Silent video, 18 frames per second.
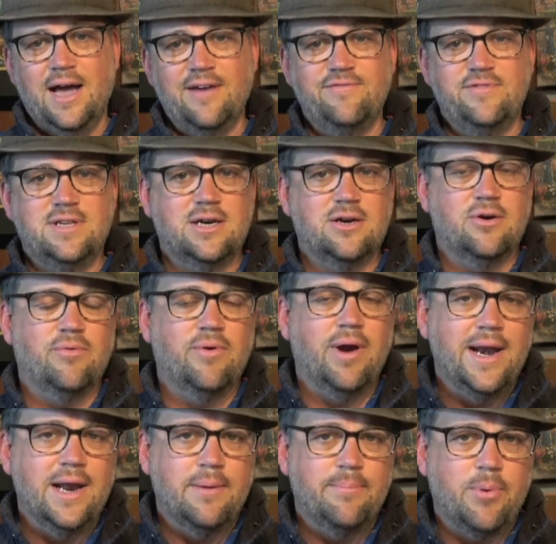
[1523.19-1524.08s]
I've done a
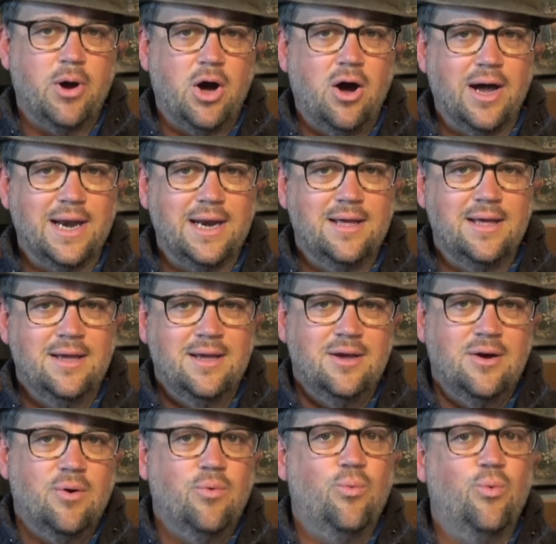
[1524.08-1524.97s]
write-up on
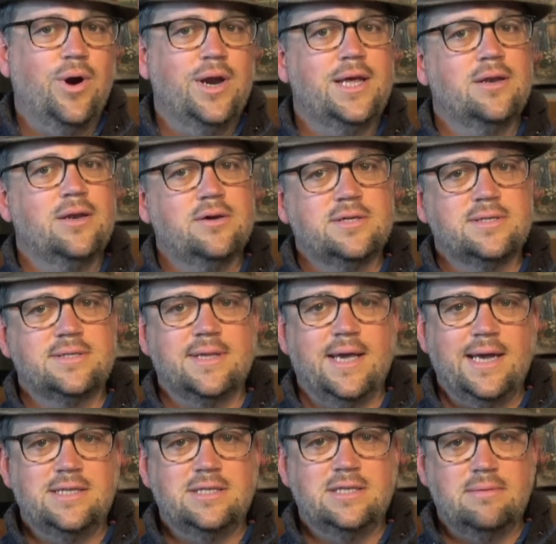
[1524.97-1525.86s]
what it
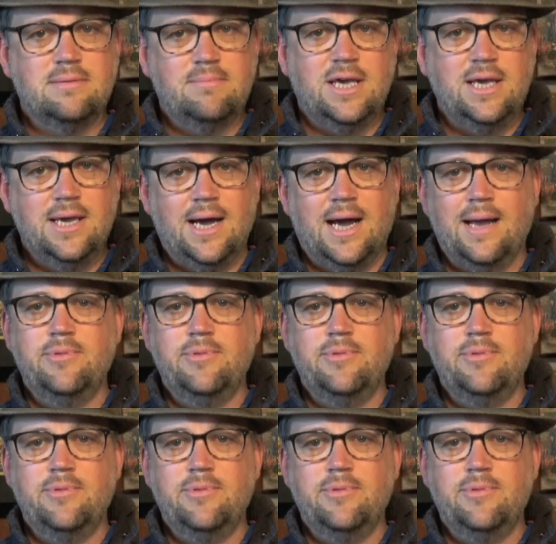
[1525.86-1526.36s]
looks like to me.